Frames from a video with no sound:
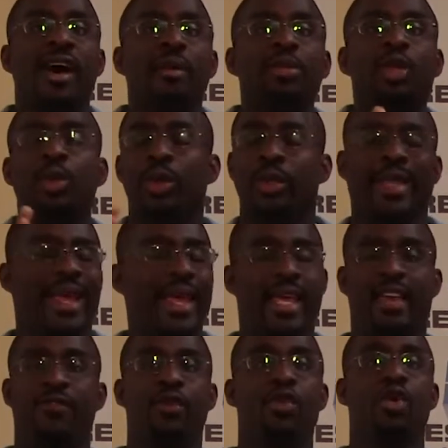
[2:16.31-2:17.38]
I'm doing,
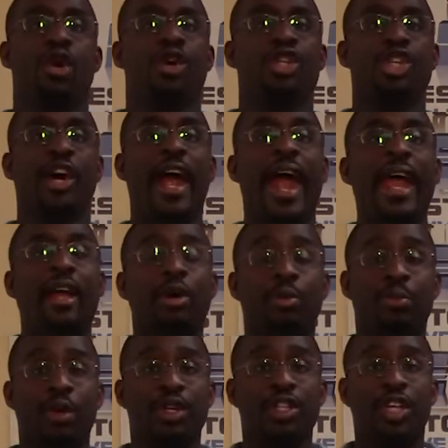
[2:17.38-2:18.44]
like, if you hurt your ankle
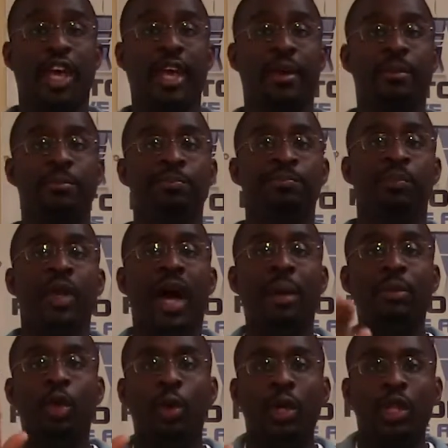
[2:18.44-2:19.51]
per se,
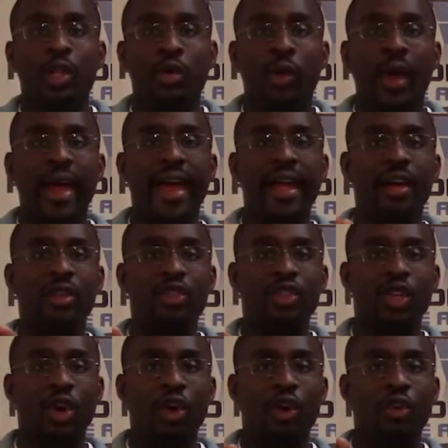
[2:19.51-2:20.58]
I'm doing little ankle
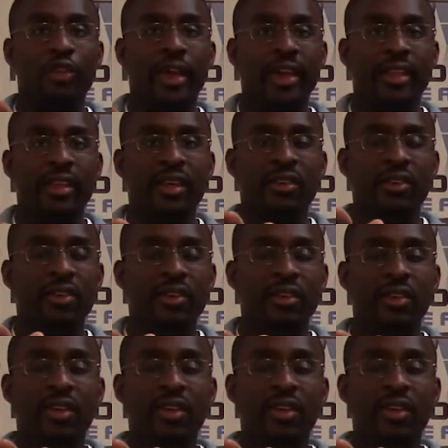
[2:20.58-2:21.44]
circles like this.